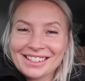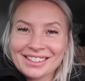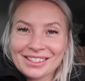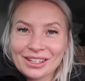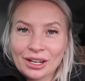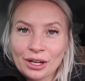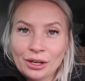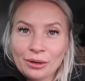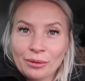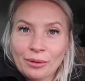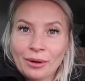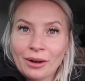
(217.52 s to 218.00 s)

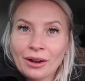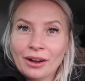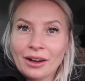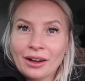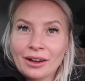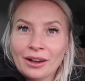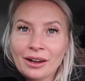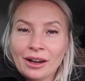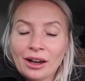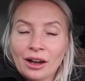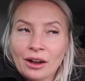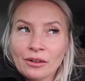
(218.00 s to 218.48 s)
so
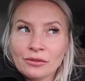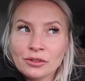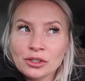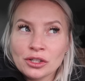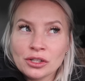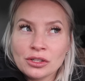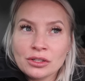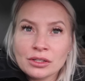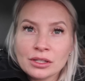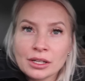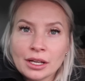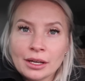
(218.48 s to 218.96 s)
I've
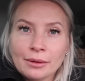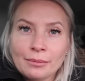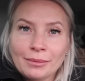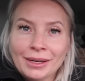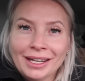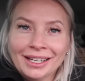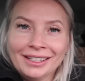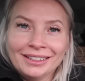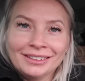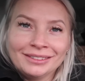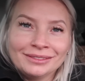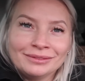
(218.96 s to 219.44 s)
just gone
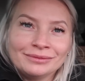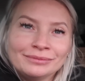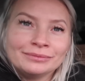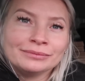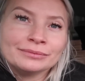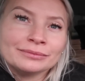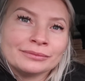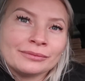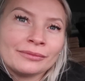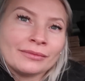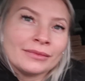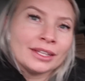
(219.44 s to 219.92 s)

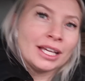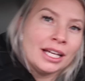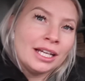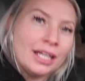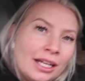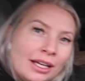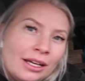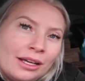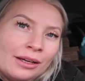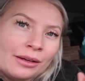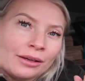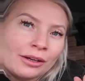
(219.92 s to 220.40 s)

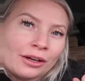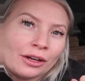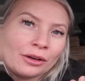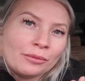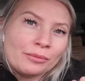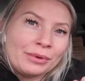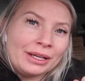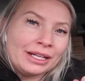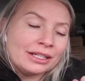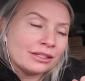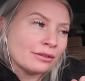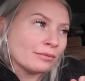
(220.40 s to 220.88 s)

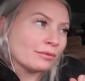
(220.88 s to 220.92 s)
and picked